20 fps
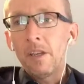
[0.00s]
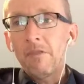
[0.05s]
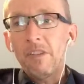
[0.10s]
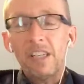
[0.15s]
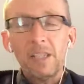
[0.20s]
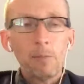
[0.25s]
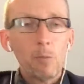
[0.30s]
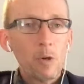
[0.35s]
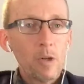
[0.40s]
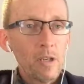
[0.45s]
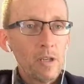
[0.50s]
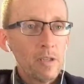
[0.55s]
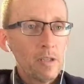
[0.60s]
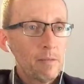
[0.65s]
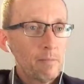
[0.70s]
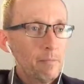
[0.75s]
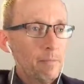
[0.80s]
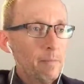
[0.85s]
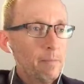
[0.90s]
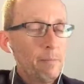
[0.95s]
Facebook,
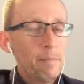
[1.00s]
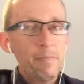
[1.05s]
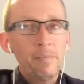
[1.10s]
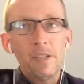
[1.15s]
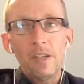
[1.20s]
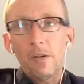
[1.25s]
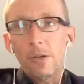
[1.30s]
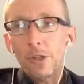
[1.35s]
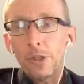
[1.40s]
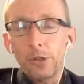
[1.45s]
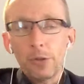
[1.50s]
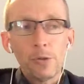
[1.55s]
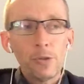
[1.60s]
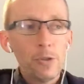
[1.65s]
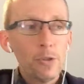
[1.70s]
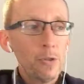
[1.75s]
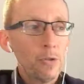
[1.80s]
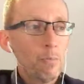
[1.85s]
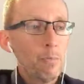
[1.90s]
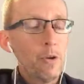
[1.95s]
their
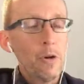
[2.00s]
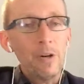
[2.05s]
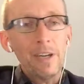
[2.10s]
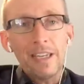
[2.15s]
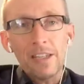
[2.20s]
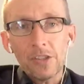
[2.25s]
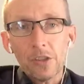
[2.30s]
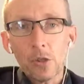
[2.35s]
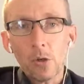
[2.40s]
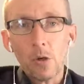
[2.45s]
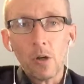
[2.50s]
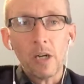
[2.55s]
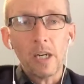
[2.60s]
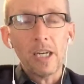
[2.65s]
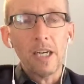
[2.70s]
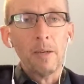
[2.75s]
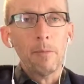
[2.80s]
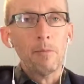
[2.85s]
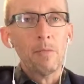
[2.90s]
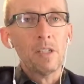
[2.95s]
YouTube, their
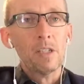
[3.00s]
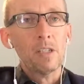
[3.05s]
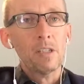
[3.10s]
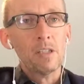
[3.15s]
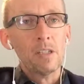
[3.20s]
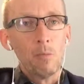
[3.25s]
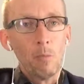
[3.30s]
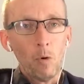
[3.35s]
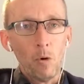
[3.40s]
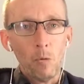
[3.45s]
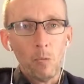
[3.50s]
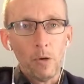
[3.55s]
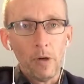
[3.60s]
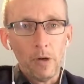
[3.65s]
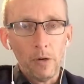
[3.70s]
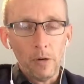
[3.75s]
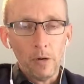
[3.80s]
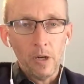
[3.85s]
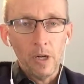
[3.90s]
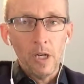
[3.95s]
Instagram, somewhere
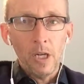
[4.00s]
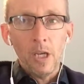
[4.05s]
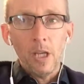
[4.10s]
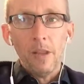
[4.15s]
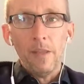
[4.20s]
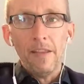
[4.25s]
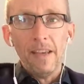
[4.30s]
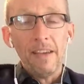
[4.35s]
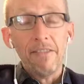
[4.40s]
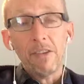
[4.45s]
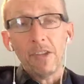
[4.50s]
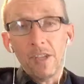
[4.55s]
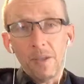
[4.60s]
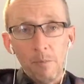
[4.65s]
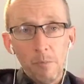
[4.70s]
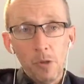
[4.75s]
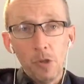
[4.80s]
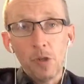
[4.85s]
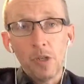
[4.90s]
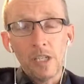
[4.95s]
where they have a
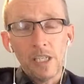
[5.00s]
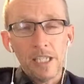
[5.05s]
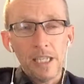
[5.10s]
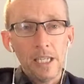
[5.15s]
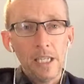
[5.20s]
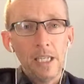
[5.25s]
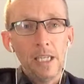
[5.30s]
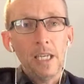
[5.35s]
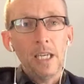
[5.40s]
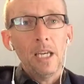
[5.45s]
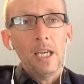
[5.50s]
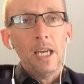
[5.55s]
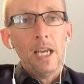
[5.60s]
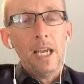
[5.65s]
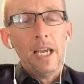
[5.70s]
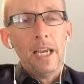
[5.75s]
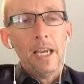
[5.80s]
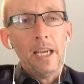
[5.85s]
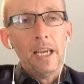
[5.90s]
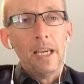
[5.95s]
community,
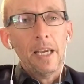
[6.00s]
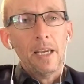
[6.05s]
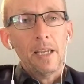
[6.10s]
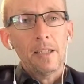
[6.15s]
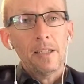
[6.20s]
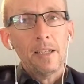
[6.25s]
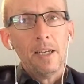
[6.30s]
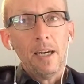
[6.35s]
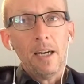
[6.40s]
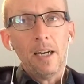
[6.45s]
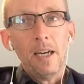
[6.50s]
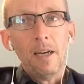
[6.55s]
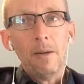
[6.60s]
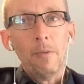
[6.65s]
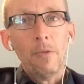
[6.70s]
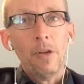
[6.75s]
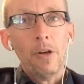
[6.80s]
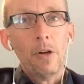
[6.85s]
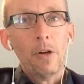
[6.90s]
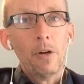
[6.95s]
and
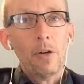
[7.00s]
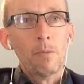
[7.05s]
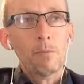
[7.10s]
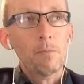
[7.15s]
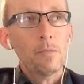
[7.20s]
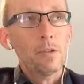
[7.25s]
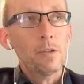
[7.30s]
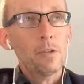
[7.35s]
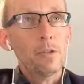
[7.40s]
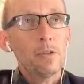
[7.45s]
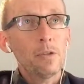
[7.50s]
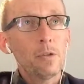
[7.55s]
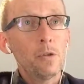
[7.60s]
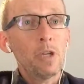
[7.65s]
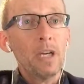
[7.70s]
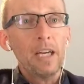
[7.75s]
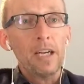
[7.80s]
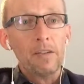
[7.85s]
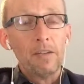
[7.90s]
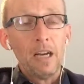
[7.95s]
you
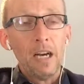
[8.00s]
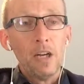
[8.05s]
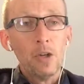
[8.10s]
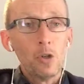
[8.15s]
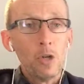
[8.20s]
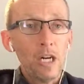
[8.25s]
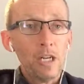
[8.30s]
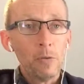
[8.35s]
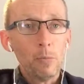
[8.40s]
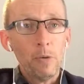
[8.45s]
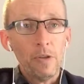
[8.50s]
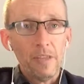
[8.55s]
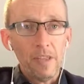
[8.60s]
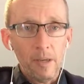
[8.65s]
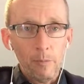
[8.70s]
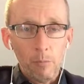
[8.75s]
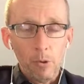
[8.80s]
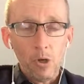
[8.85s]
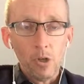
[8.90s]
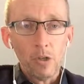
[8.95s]
kind of contract with
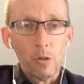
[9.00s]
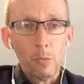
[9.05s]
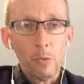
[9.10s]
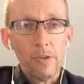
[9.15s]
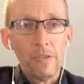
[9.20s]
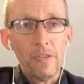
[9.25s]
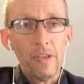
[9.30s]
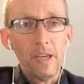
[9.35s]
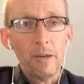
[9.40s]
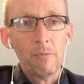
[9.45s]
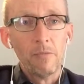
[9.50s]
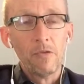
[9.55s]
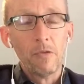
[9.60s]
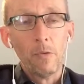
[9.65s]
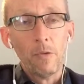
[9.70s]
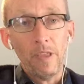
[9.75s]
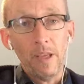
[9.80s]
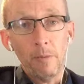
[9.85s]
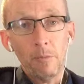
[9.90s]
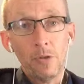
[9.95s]
them, partner with them
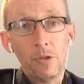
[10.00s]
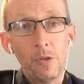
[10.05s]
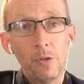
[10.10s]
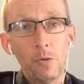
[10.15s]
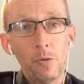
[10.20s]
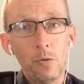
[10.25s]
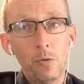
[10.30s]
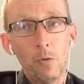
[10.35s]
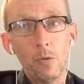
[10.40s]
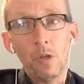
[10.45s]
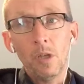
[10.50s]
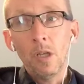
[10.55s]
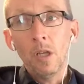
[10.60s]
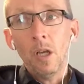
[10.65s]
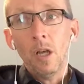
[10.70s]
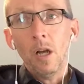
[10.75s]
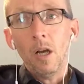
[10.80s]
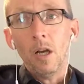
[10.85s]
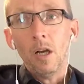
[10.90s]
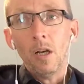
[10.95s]
for them to
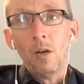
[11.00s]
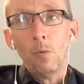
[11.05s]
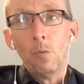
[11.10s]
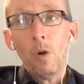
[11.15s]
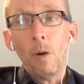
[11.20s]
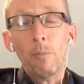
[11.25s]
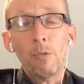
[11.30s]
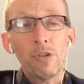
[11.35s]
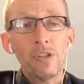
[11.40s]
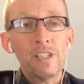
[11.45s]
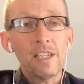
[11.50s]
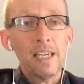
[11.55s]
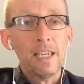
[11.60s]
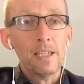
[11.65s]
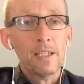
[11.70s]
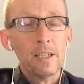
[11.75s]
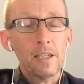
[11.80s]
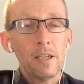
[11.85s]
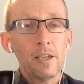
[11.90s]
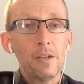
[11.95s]

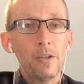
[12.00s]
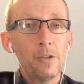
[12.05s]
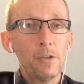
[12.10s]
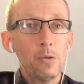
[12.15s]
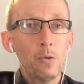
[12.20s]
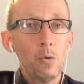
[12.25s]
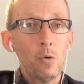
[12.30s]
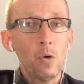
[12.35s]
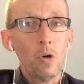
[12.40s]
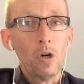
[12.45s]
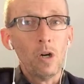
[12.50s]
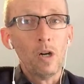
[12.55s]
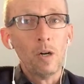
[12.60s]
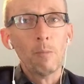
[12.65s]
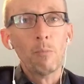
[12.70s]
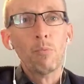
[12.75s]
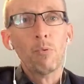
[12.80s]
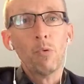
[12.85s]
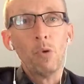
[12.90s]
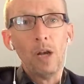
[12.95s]
represent your
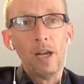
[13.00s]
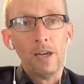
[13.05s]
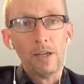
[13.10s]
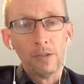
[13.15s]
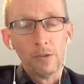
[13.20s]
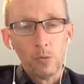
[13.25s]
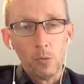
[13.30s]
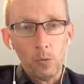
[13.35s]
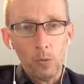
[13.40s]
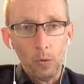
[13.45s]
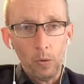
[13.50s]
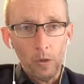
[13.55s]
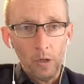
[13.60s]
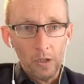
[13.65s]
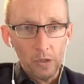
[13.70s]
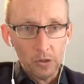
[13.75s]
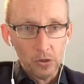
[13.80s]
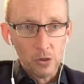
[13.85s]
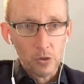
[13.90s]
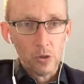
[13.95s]
product or
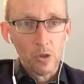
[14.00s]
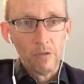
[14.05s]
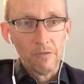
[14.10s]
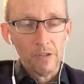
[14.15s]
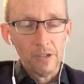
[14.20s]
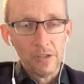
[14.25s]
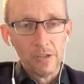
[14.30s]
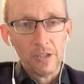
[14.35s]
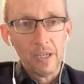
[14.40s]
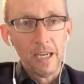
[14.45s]
service.